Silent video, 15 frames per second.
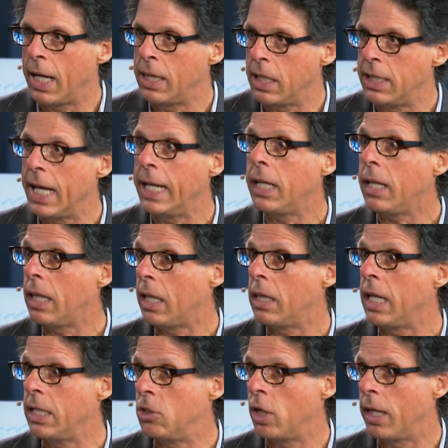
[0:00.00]
and the data that
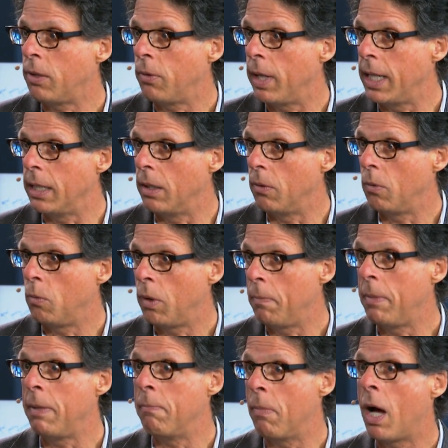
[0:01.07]
they generate will
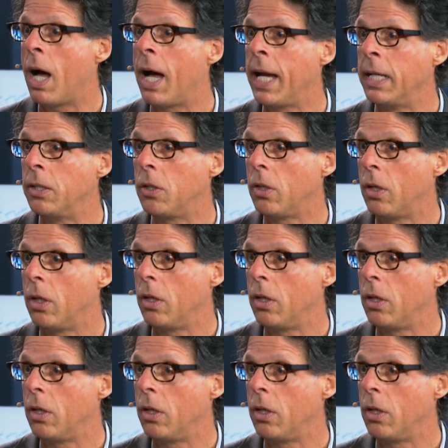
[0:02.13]
be mined